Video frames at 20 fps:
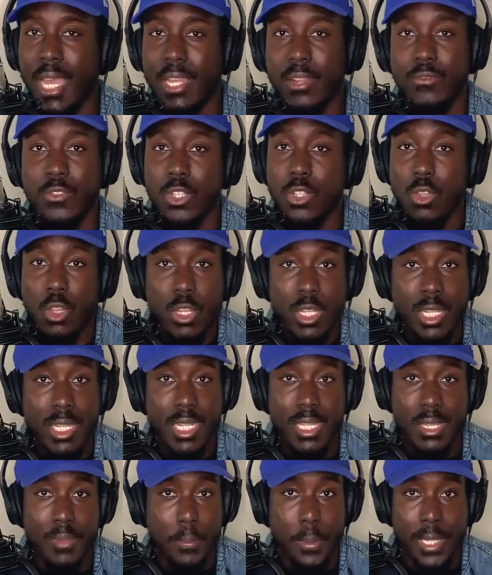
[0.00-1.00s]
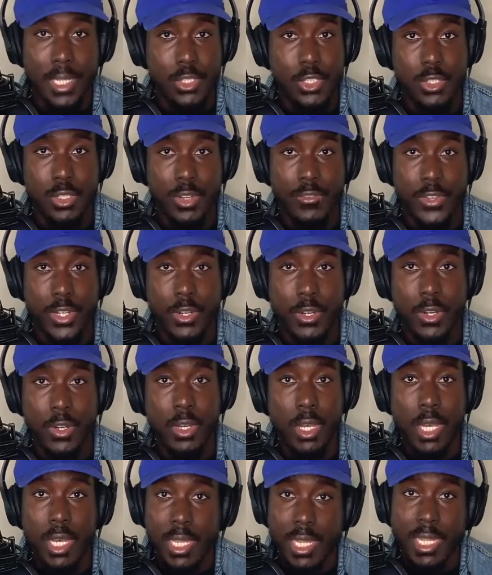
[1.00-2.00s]
And when you're looking at the picture of it all,
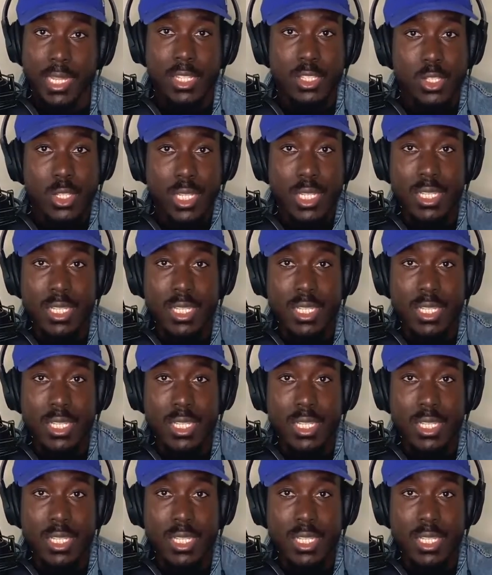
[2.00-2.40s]
like let's look